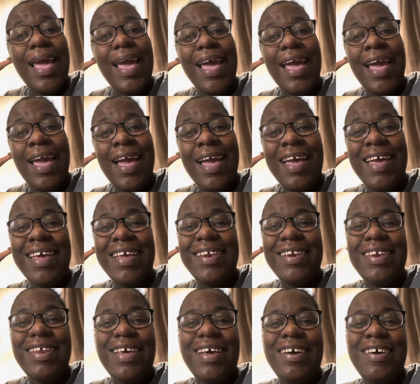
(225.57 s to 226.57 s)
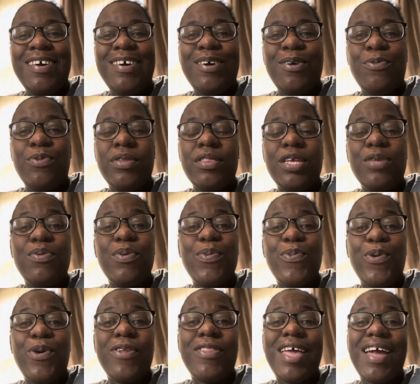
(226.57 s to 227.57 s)
And uh, with this
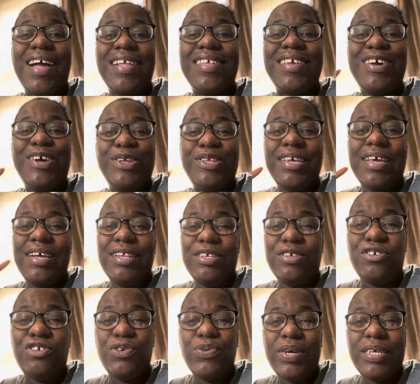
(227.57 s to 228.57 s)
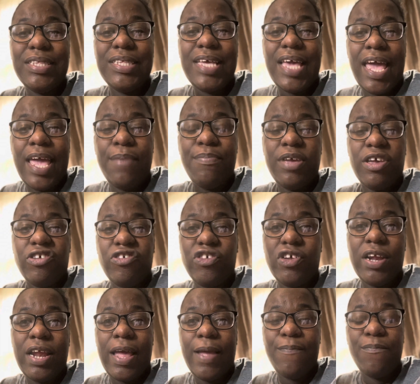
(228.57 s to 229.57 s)
reward, they got to go to LSUS game
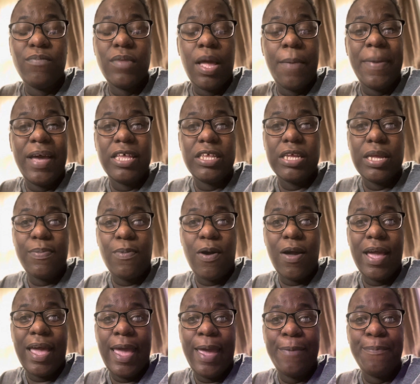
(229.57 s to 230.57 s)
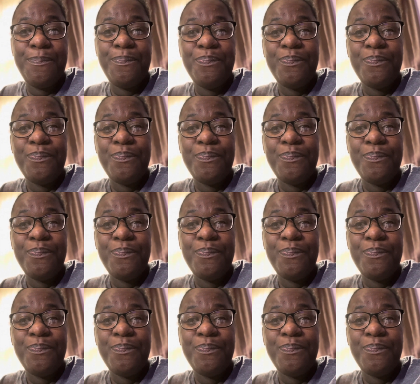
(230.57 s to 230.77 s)
yesterday, a basketball game